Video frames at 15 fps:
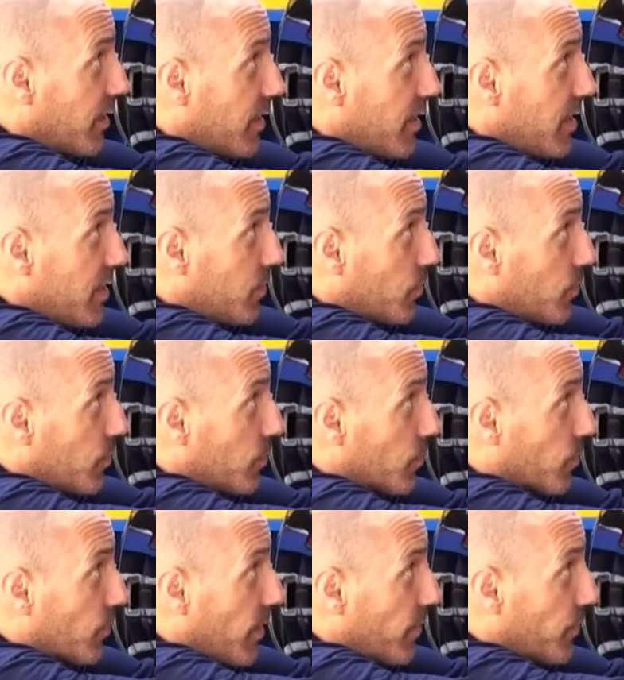equal
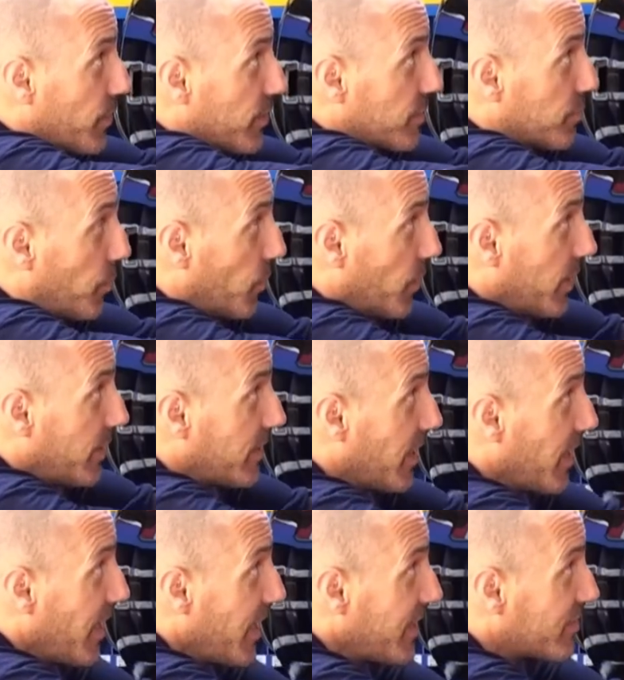reference point,
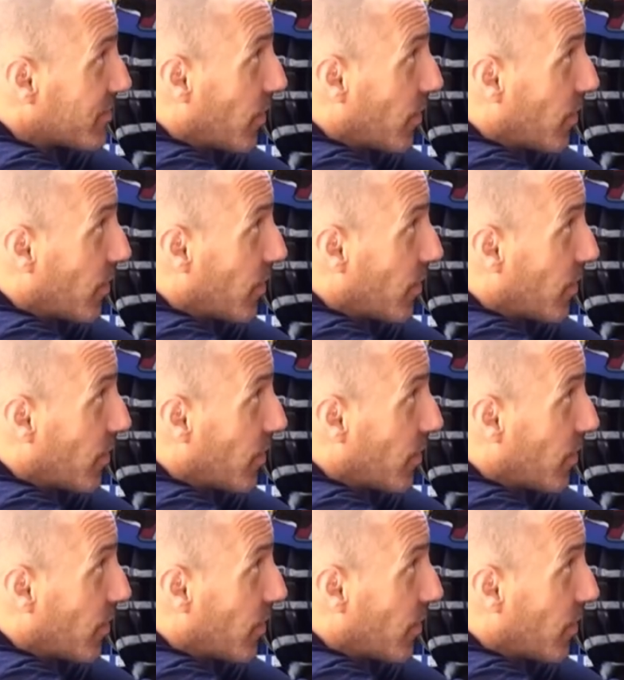and it's